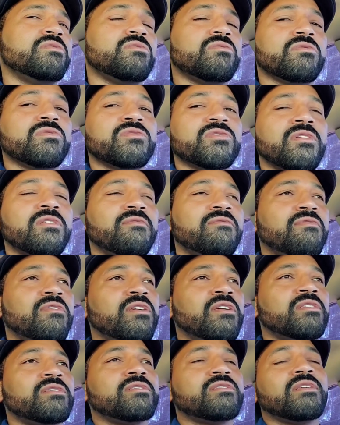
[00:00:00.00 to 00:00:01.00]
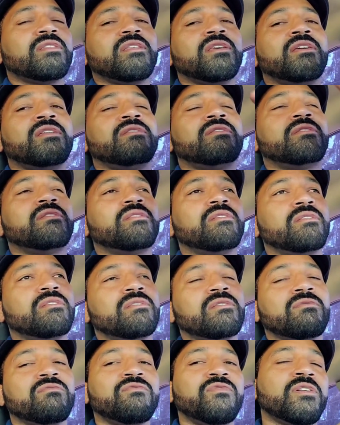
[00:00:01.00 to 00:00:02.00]
to the Certifix, and then
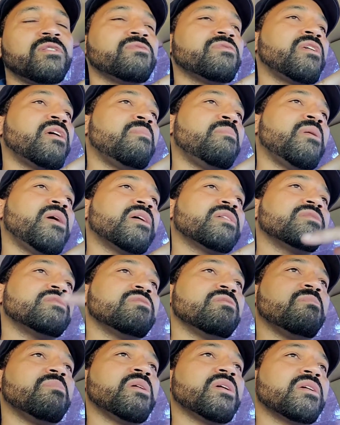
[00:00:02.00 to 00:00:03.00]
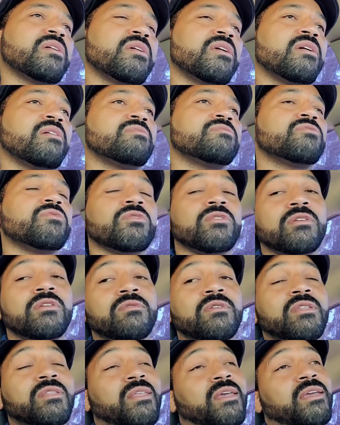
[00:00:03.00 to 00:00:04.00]
you can funnel that back to your bank account, so you
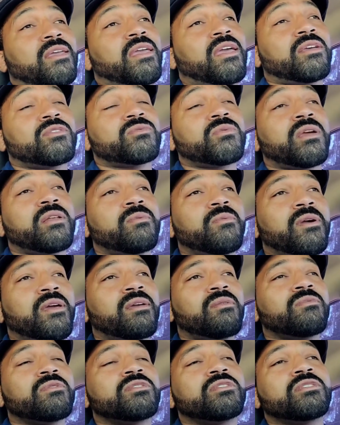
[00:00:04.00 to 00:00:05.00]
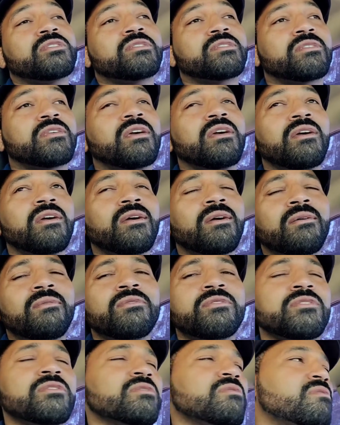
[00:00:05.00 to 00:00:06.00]
don't get that cash right away, which is,
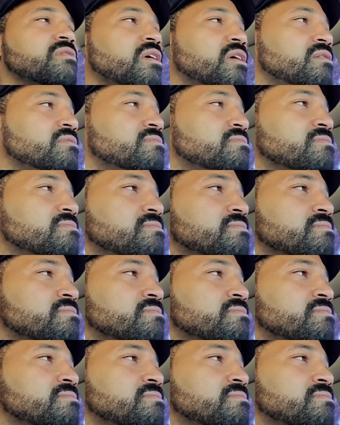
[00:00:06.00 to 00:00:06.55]
which is okay.